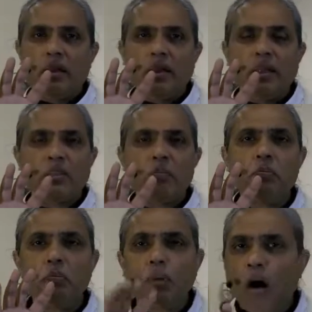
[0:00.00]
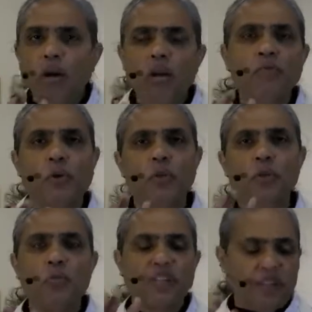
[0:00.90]
it is a model for
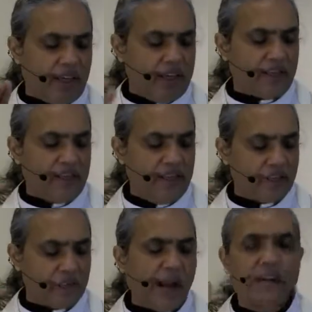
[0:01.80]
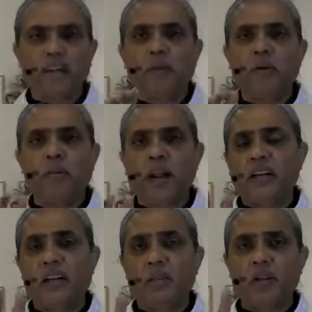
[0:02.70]
so many things. And here's a
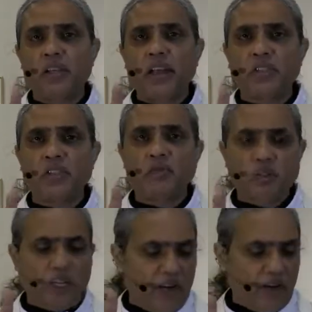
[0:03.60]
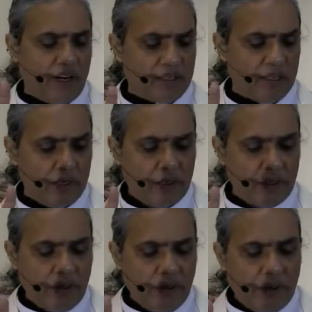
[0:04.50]
practical implication for today, right?
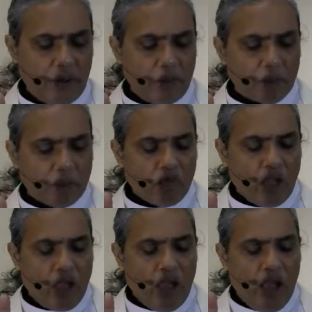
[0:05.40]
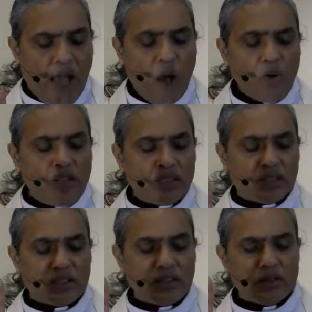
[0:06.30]
How
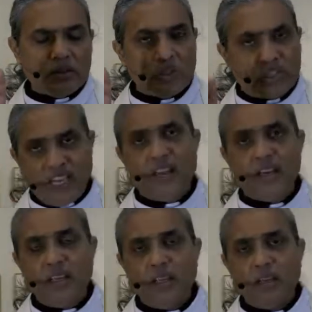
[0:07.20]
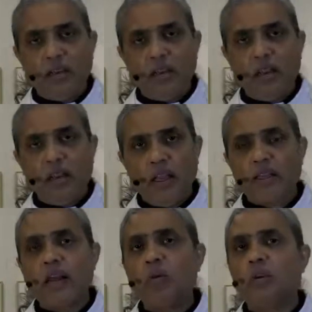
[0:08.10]
does Christianity
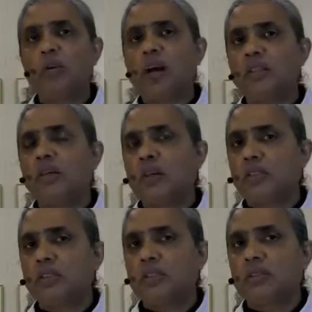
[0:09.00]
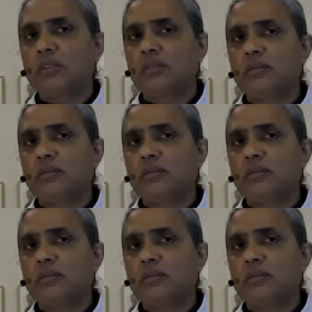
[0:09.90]
encounter other cultures?